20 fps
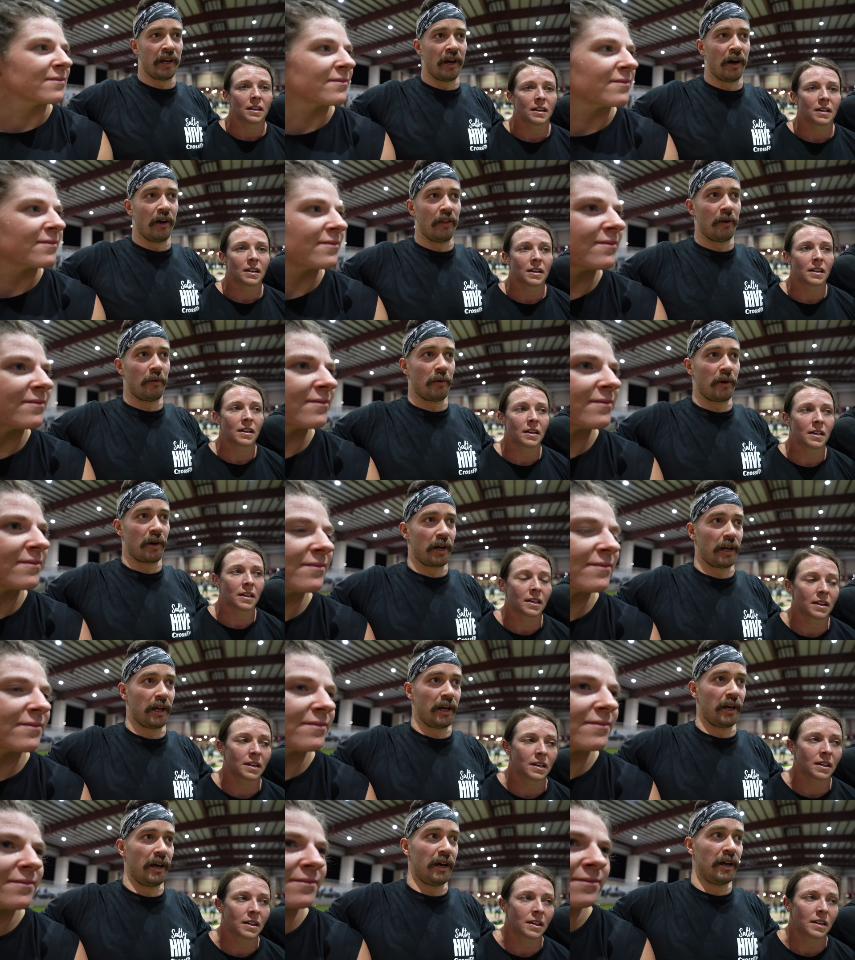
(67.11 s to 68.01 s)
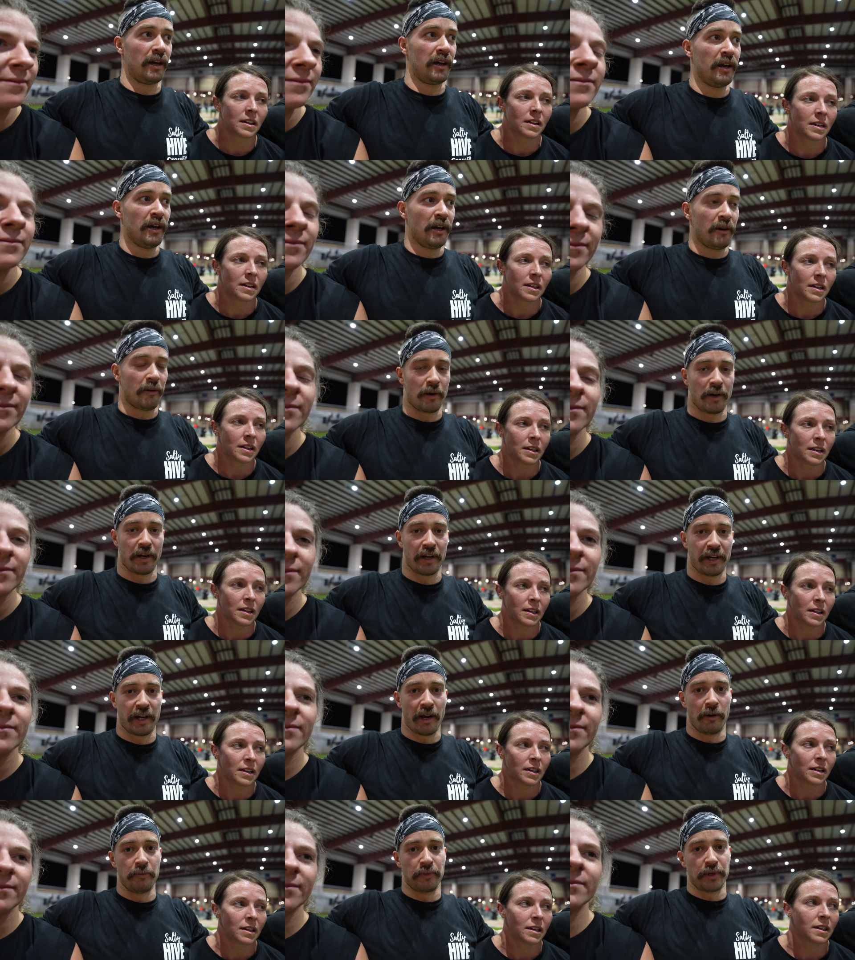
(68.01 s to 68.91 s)
Speaker 1: know that we're gonna we're gonna
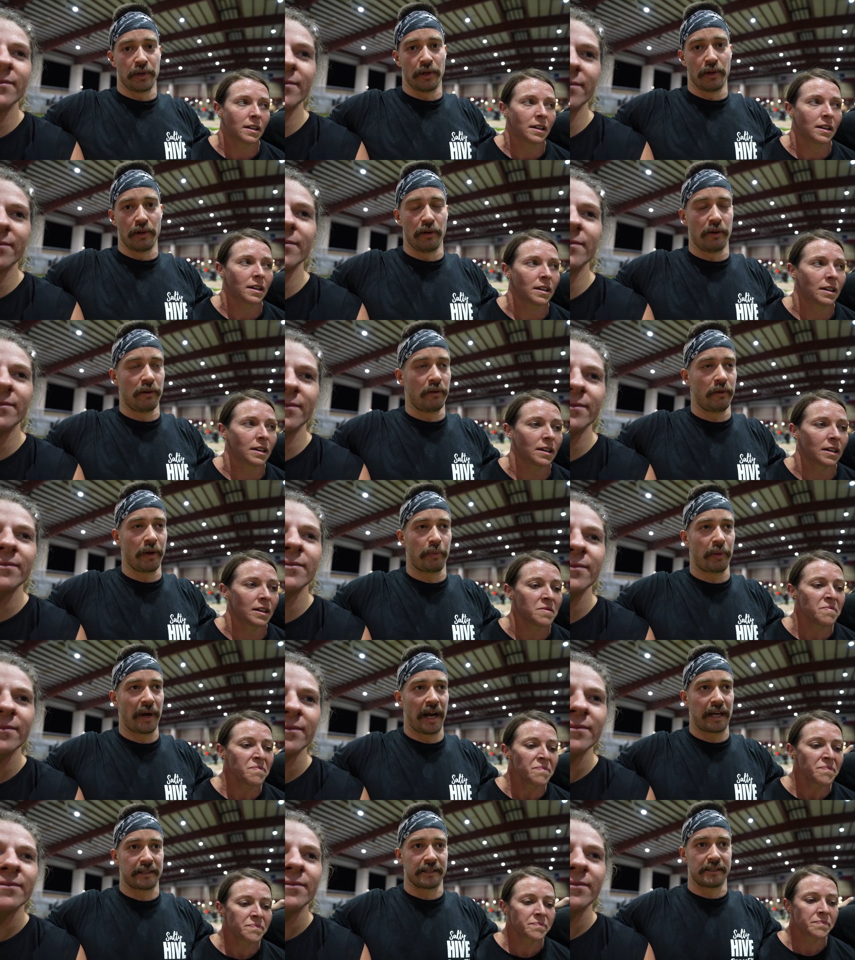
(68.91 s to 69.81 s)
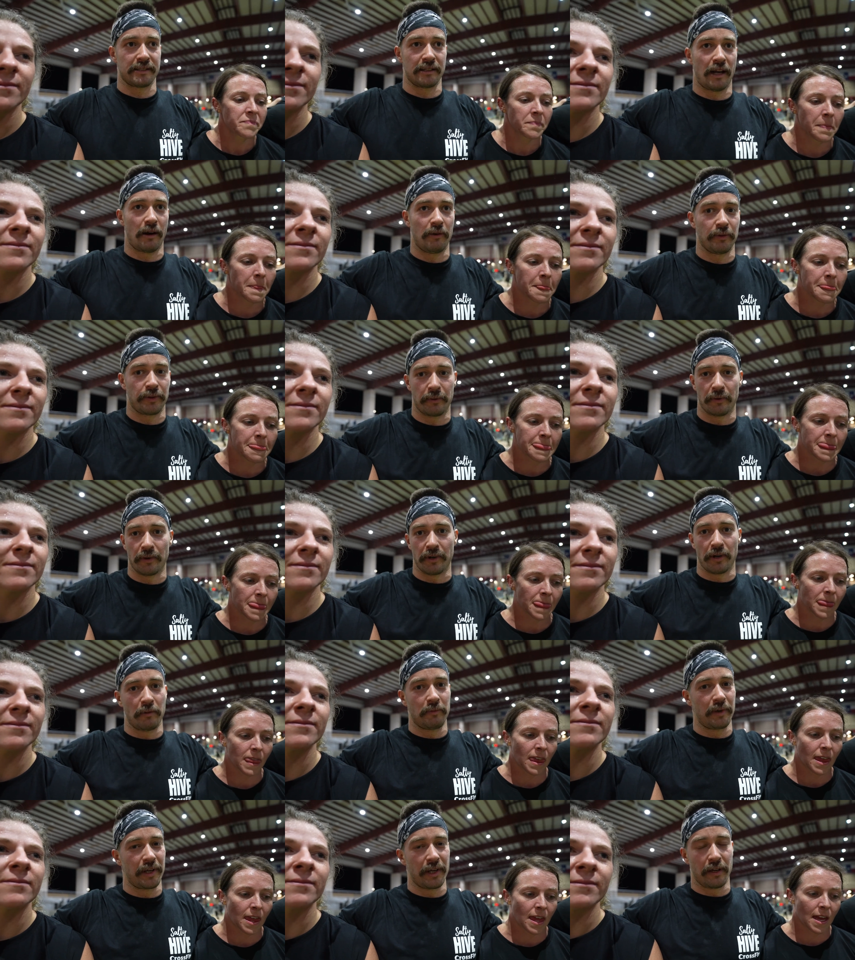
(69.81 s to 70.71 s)
come through. We practice a lot with the
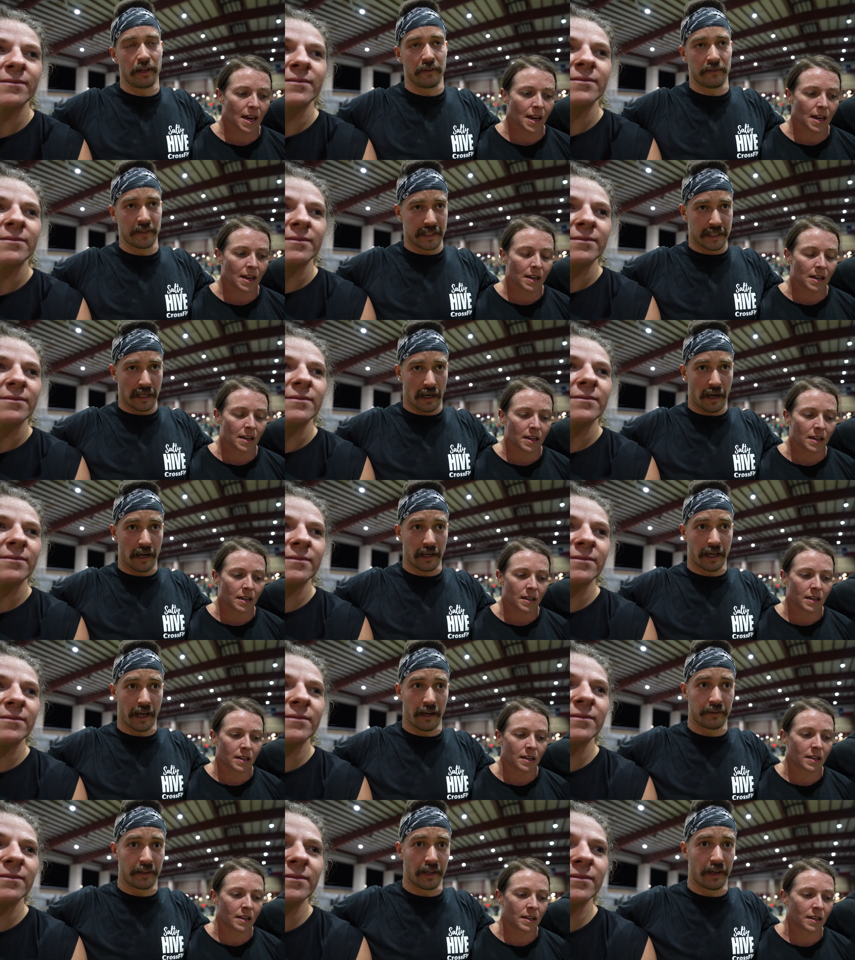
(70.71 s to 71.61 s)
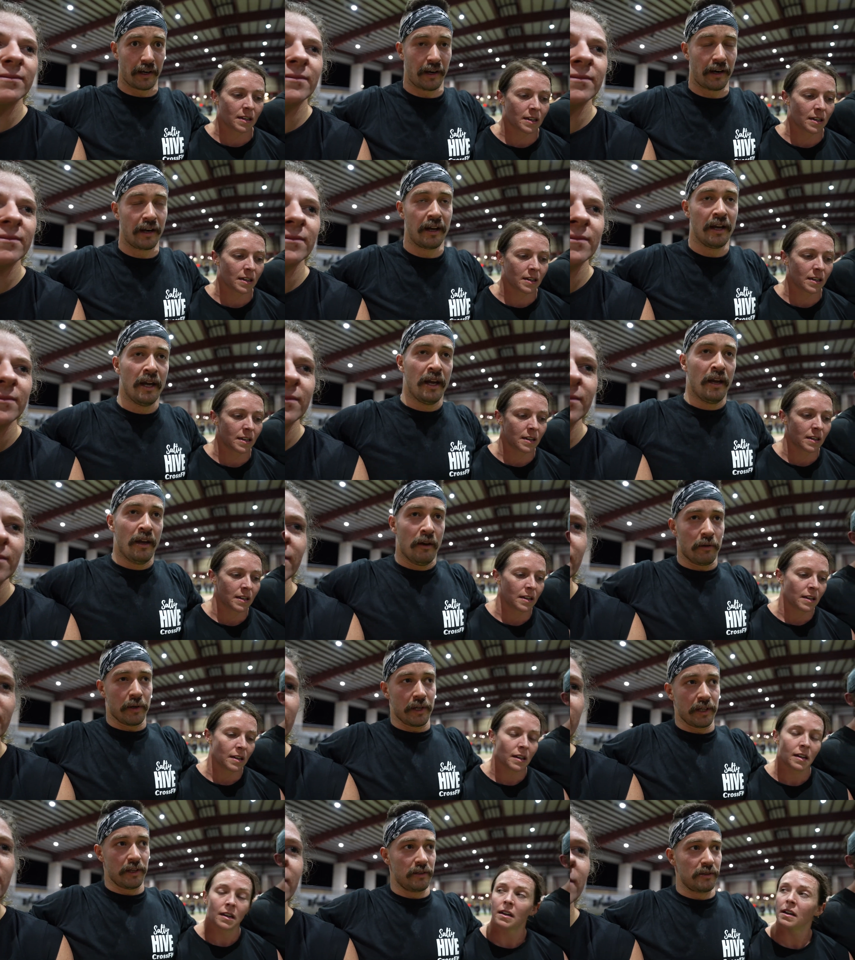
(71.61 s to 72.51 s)
worm. We don't even talk out there.
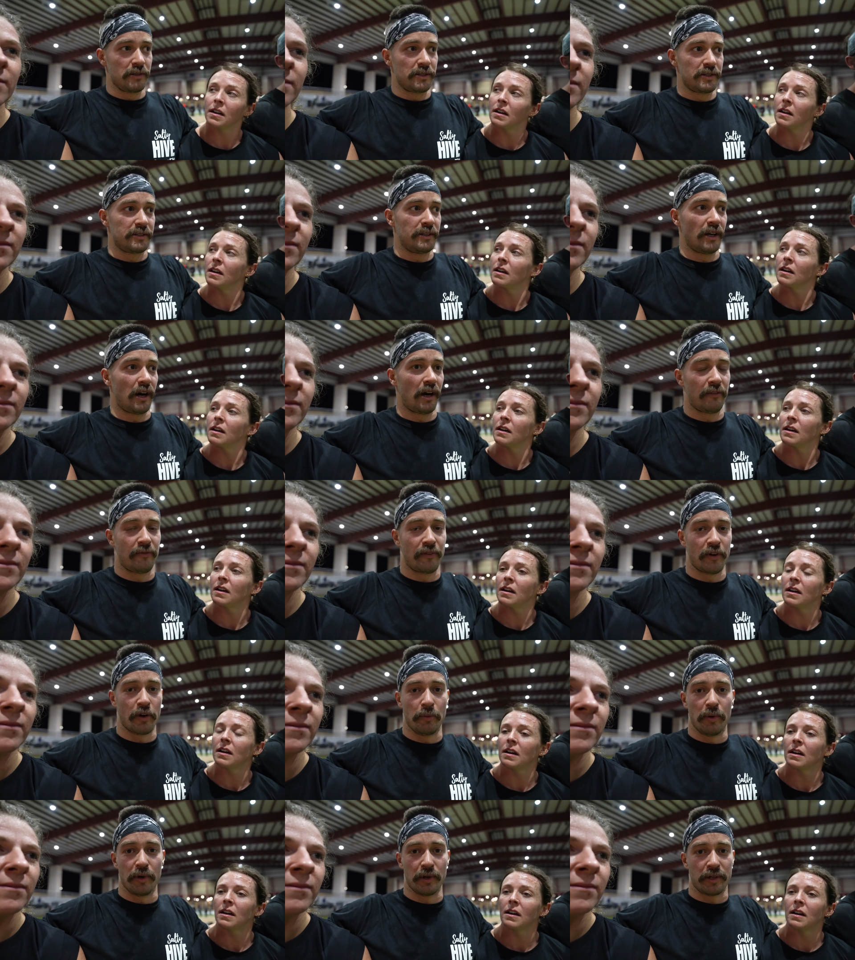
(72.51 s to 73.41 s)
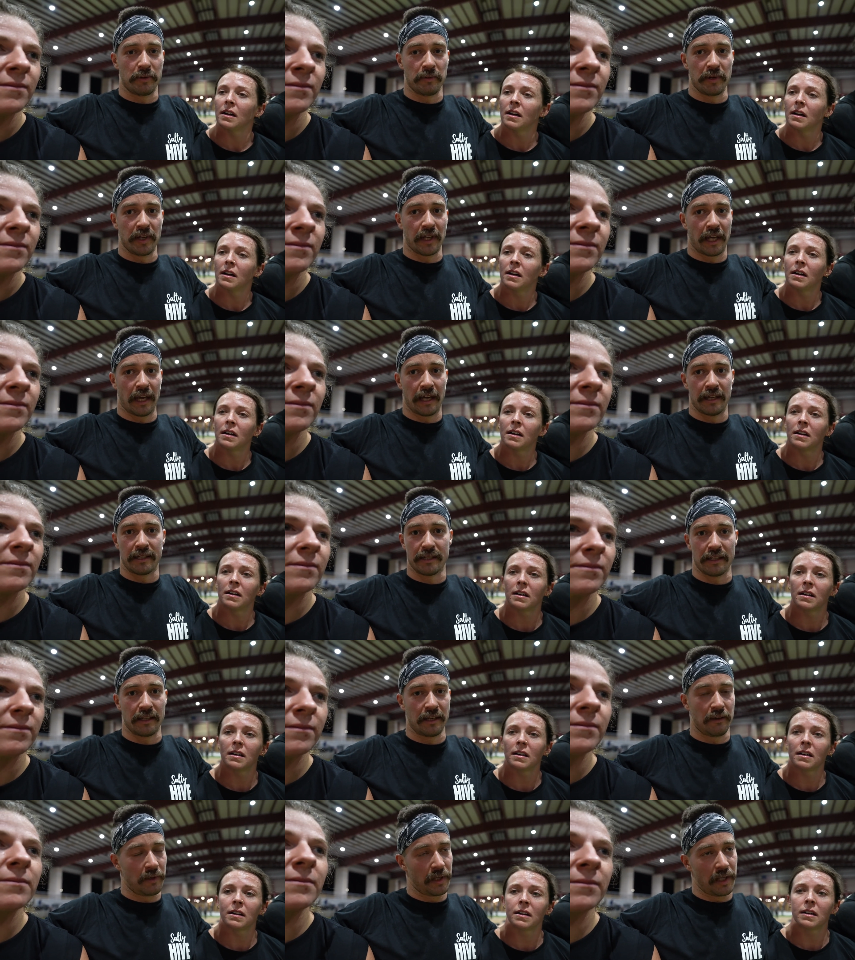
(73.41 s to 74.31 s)
We use nonverbal communication,
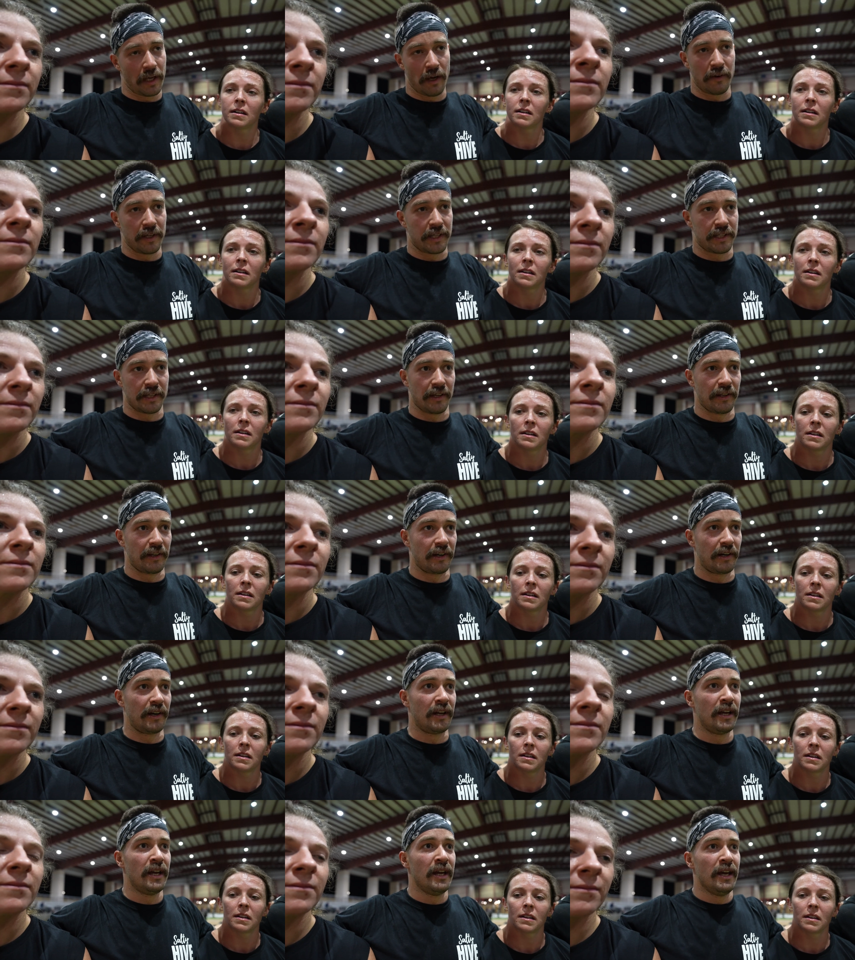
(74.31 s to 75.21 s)
and we know each other.